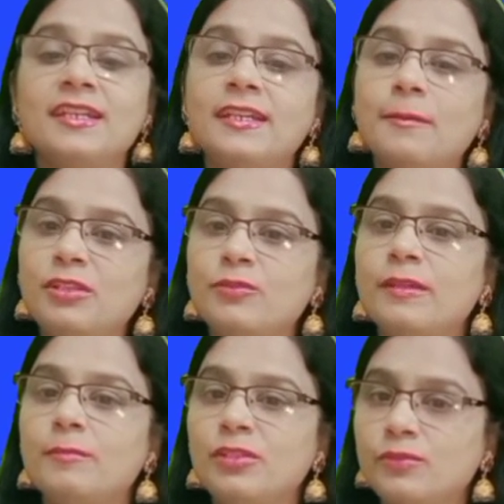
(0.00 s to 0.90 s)

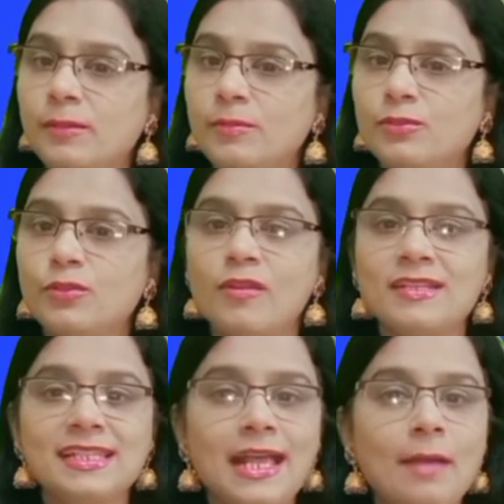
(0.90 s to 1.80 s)

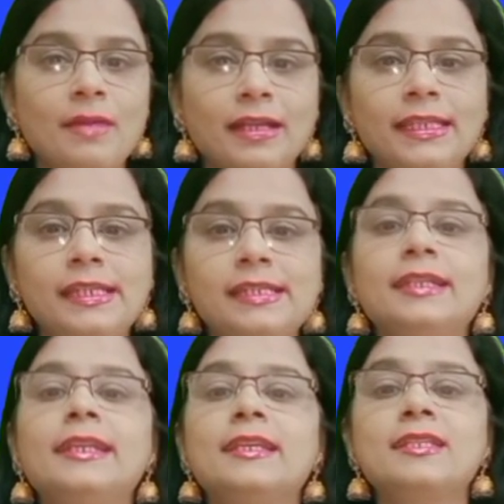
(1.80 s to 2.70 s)

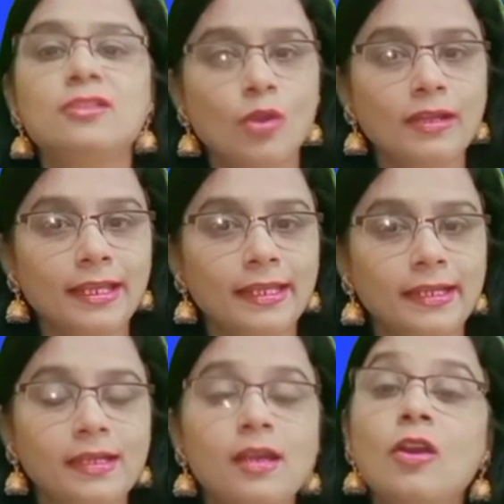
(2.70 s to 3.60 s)

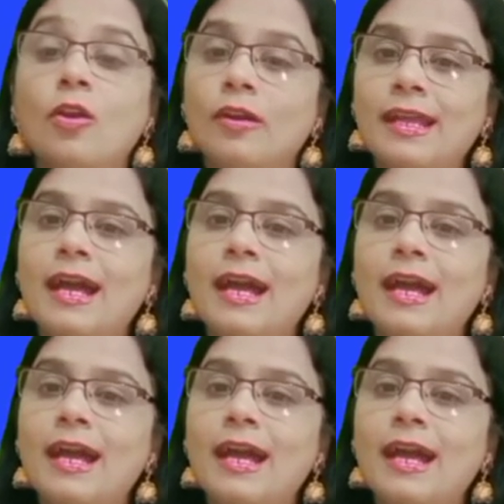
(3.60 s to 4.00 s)
www.samielts.in or our